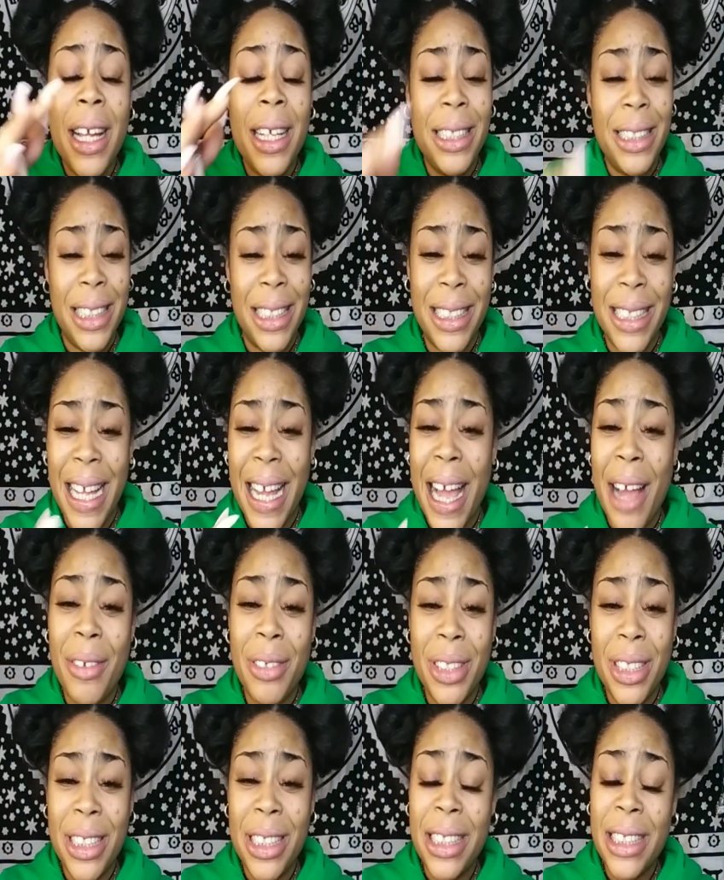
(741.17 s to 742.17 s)
Just like I
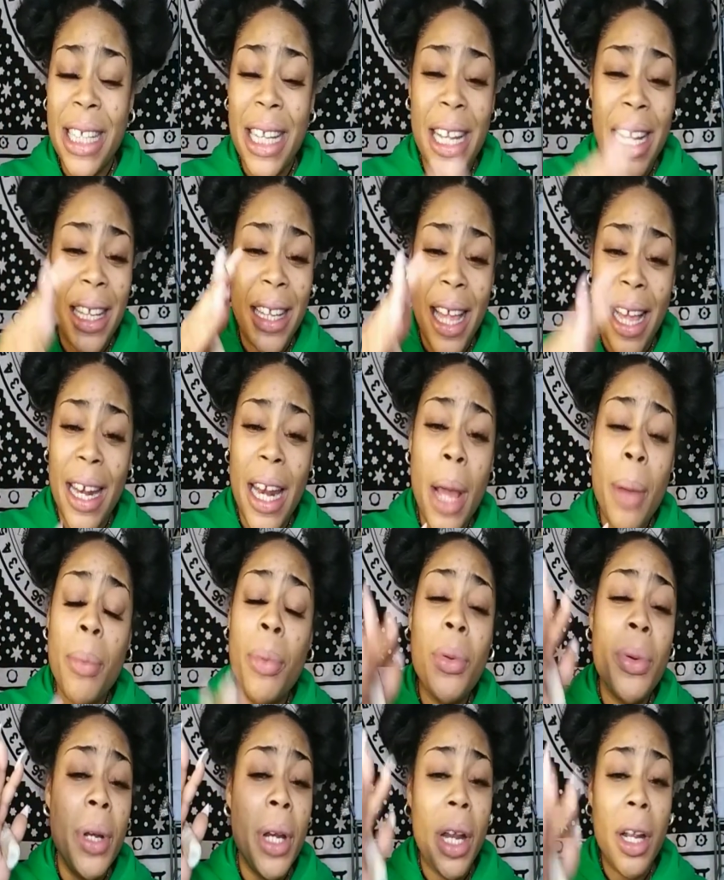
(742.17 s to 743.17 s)
was just saying, like that
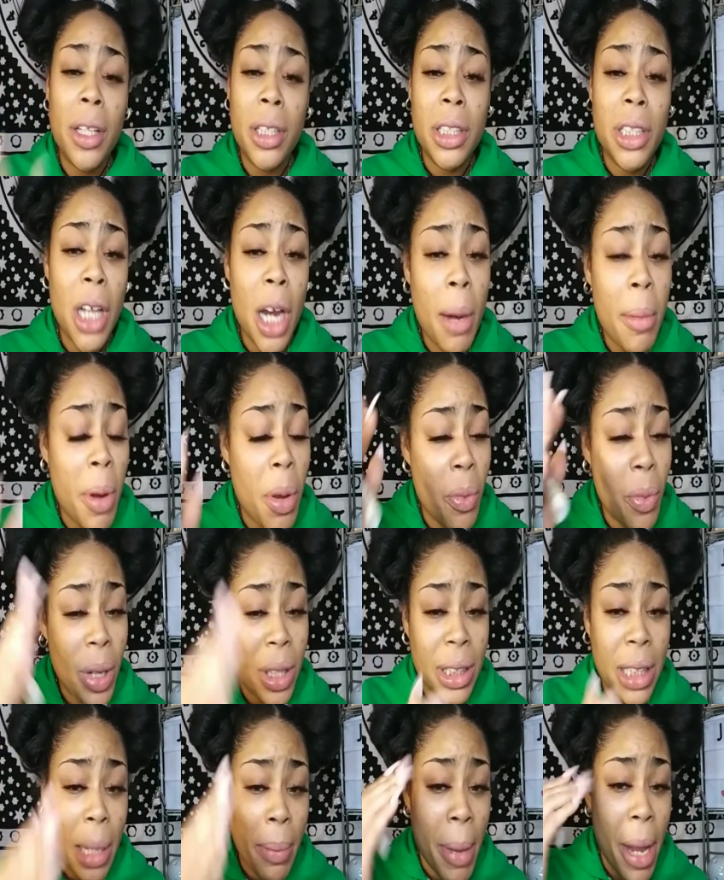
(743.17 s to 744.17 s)
bull, they're determined.
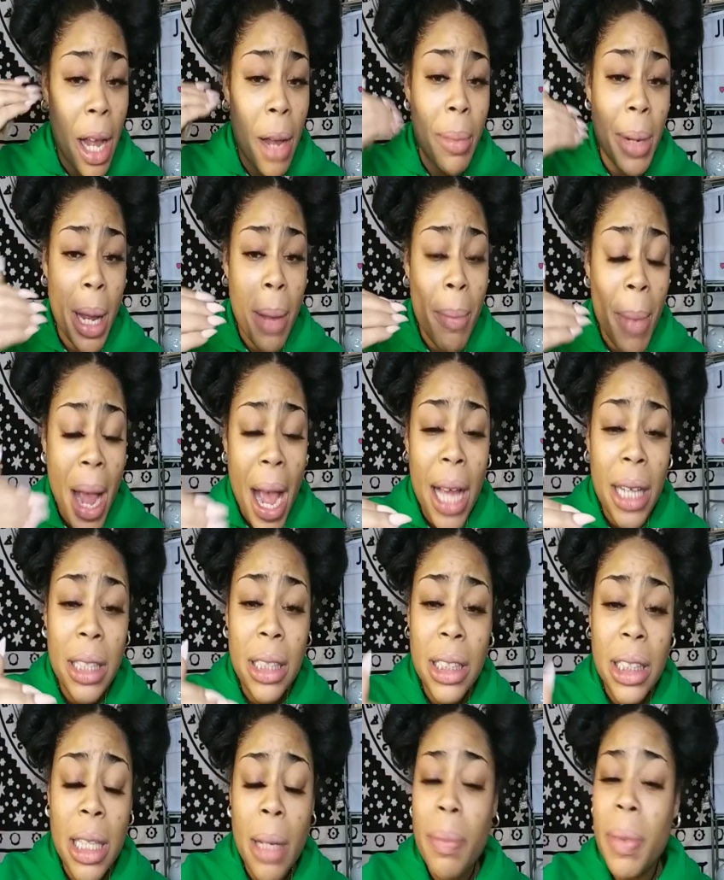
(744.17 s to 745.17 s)
Once they make up their mind to
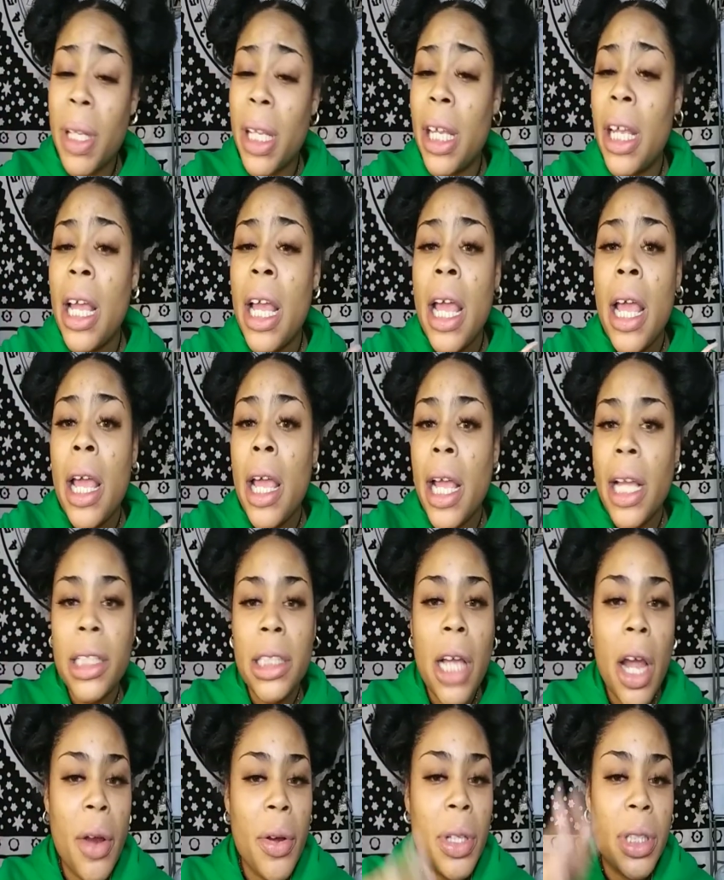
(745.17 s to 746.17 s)
something, it's
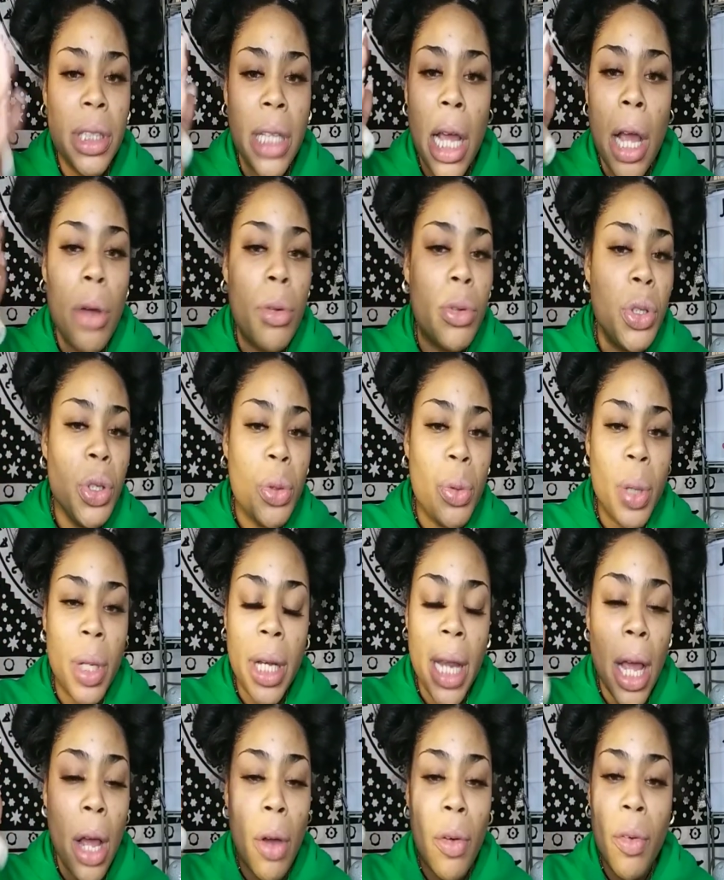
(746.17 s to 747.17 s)
curtains. They're gonna do it.
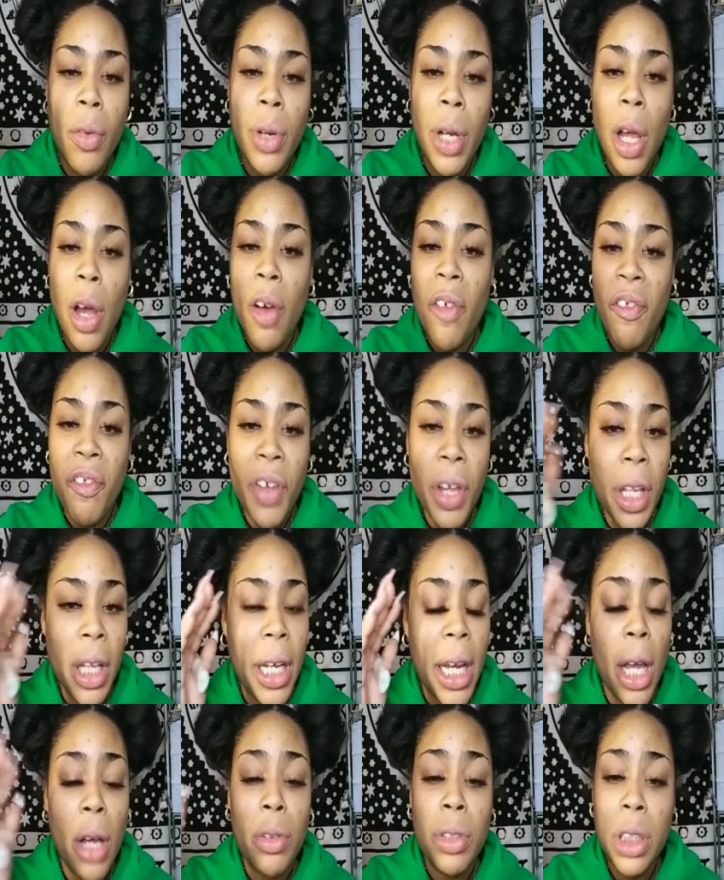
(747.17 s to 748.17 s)
They're gonna feel it.
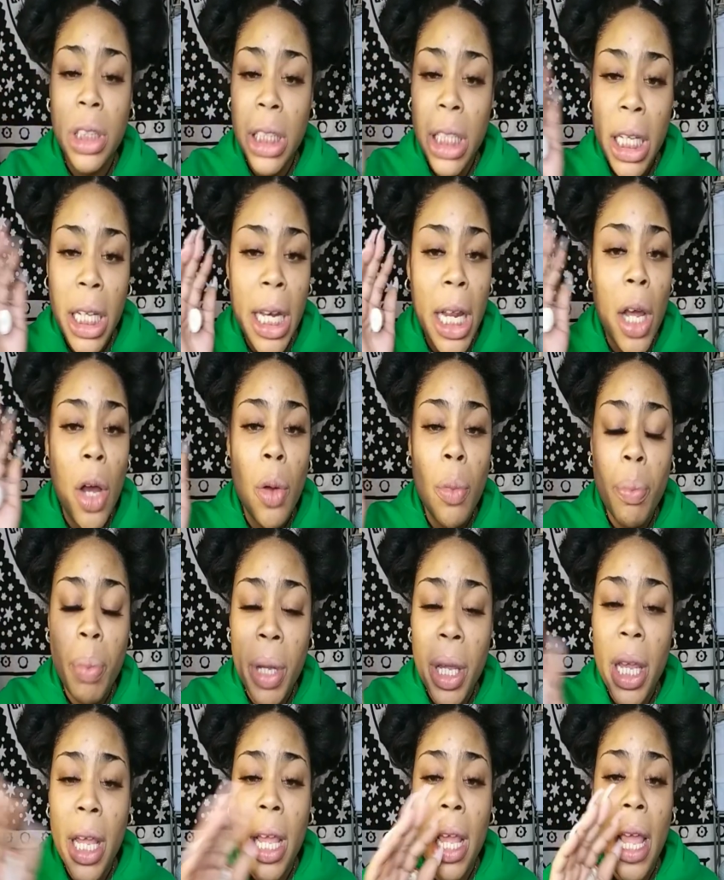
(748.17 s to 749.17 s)
They're gonna see it. They're gonna
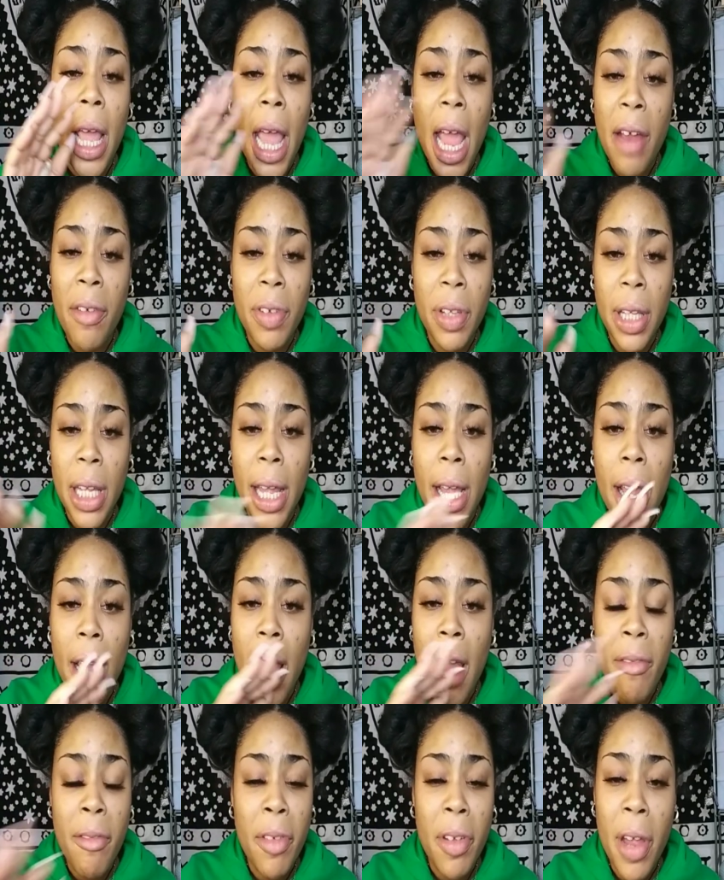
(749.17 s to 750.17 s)
be it. Everything,
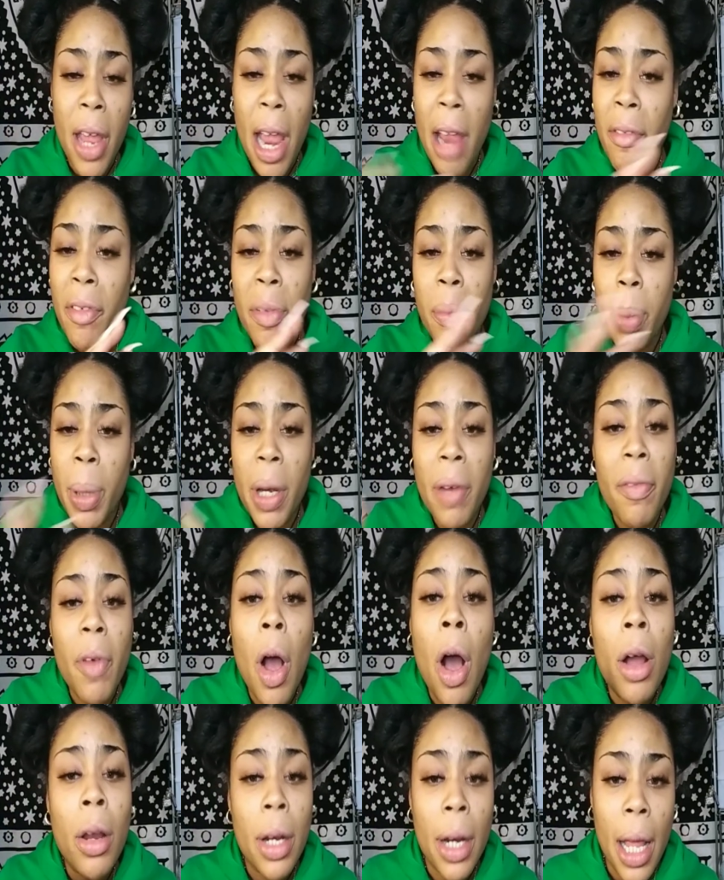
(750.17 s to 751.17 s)
every bit of
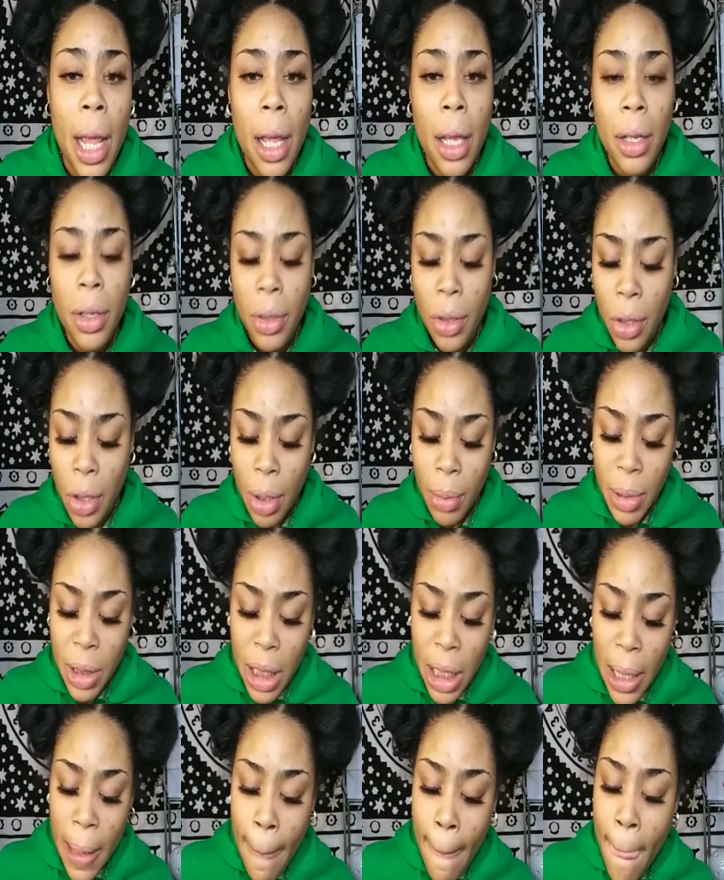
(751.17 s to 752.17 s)
all of that. You know what I'm
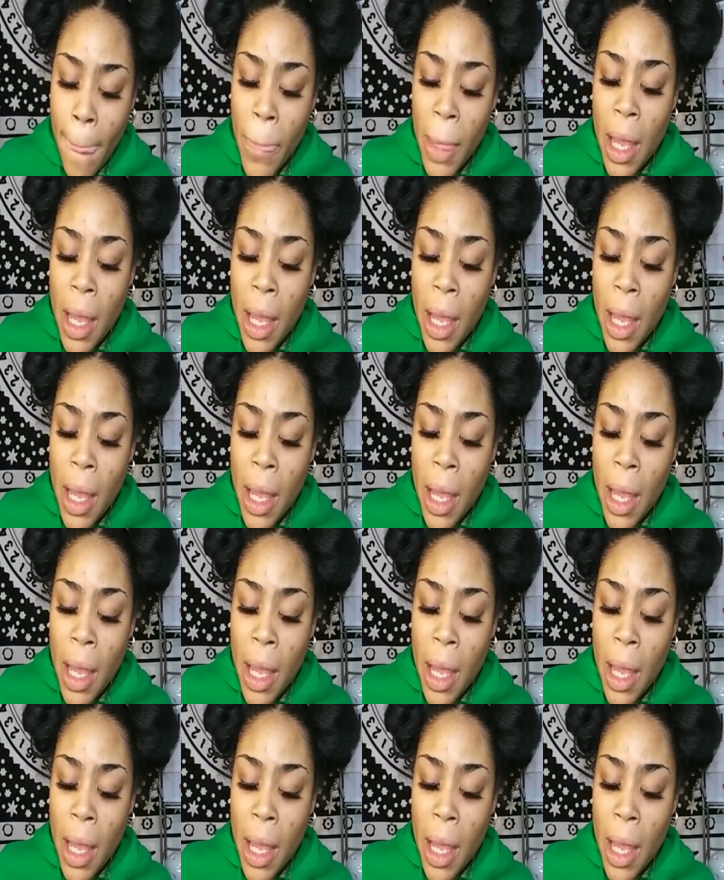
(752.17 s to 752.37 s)
saying?